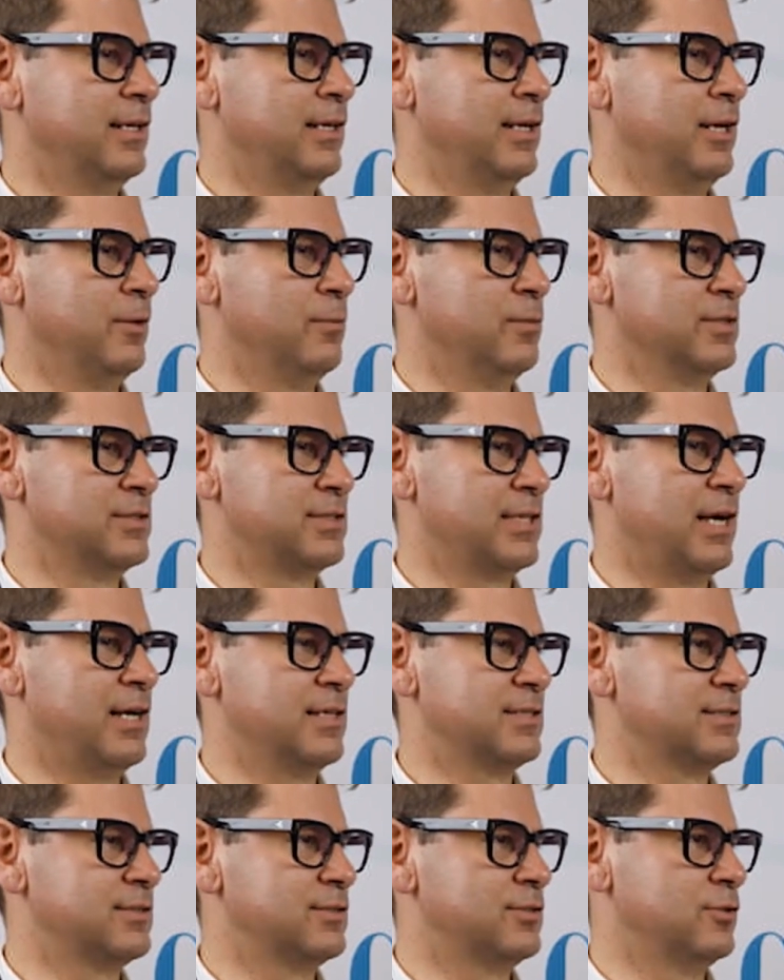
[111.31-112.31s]
enables
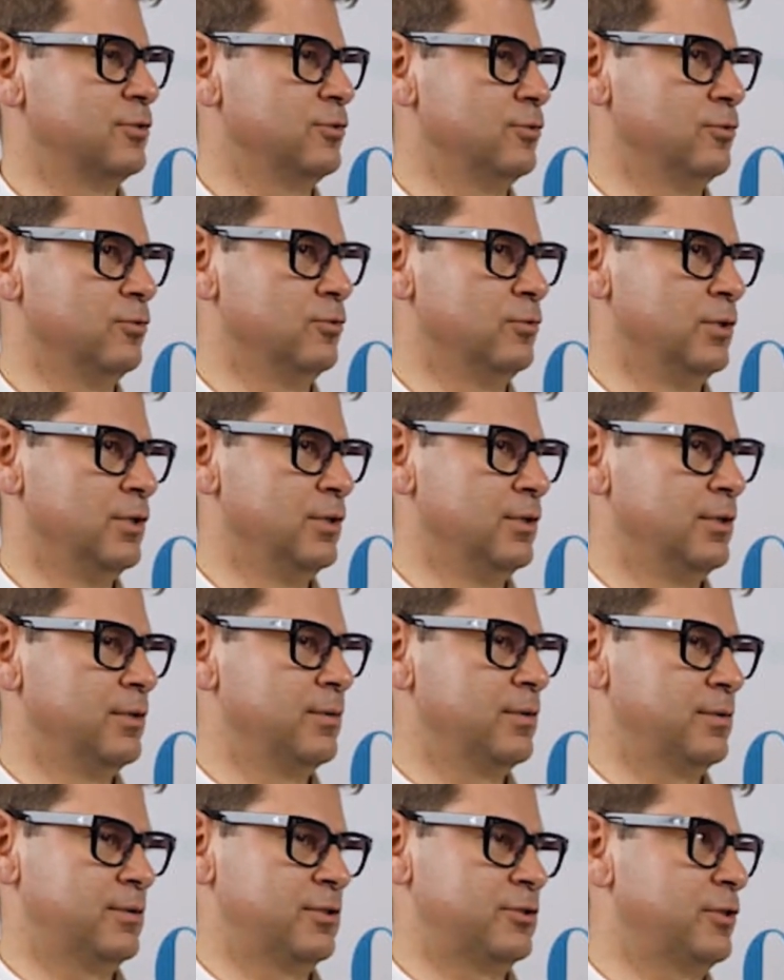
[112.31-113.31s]
us to
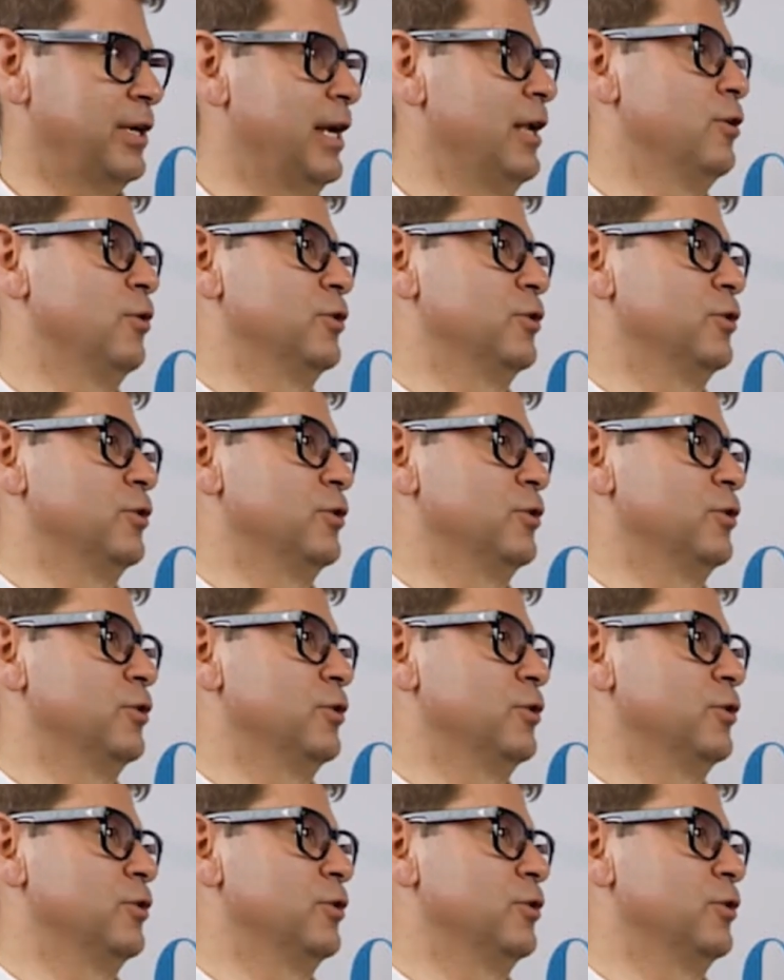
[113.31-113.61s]
create